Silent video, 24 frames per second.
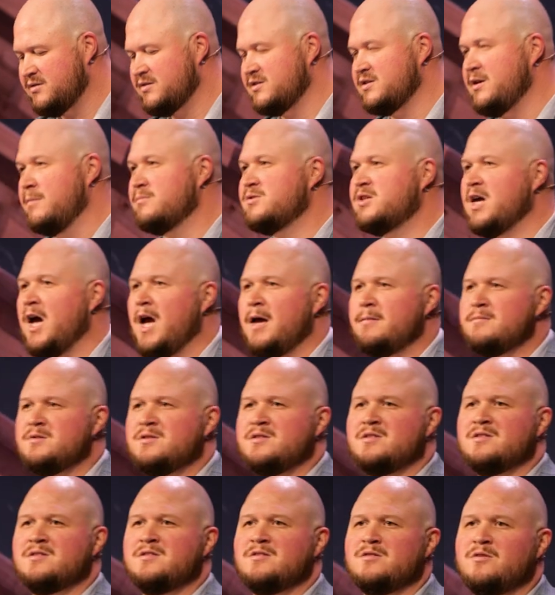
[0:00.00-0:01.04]

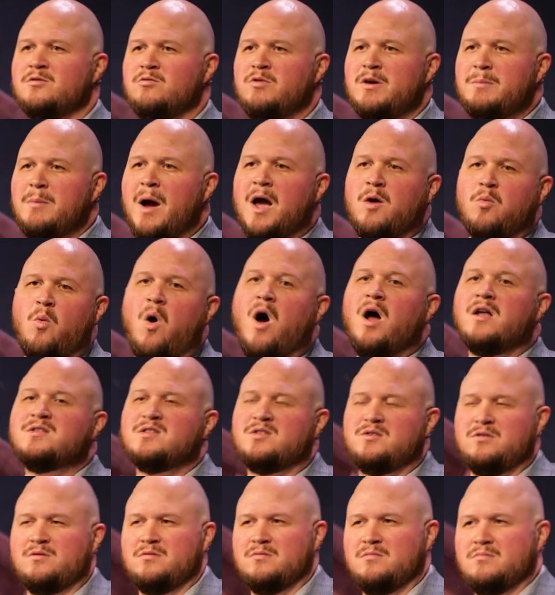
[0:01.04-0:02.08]
Sometimes we might want
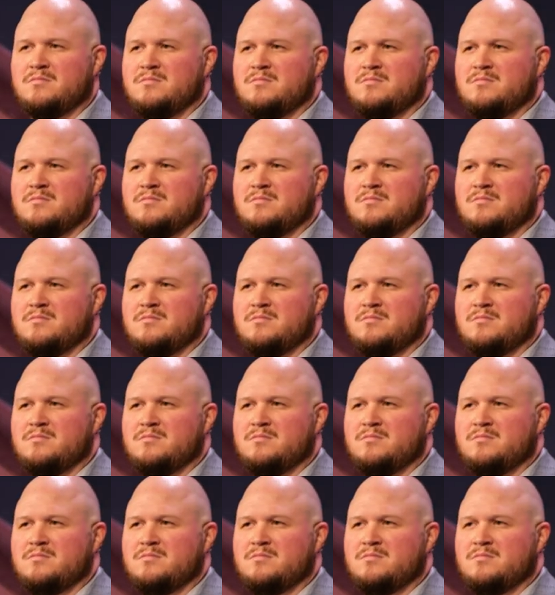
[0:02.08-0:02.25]
to,